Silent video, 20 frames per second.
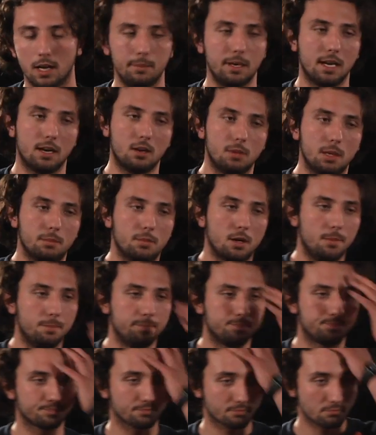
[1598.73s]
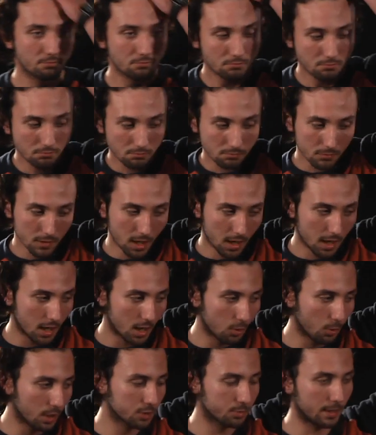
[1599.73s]
I mean, I remember
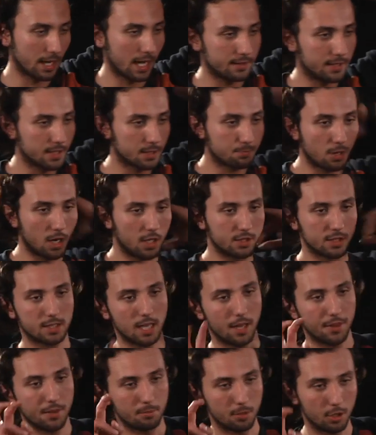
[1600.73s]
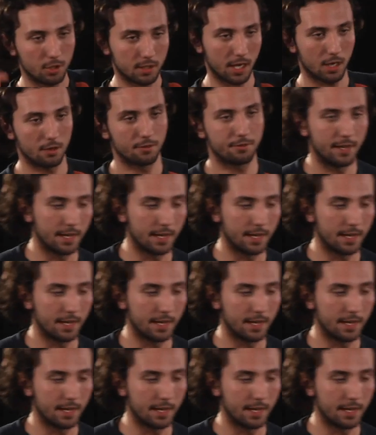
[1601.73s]
once we had this Project Gothenburg kind of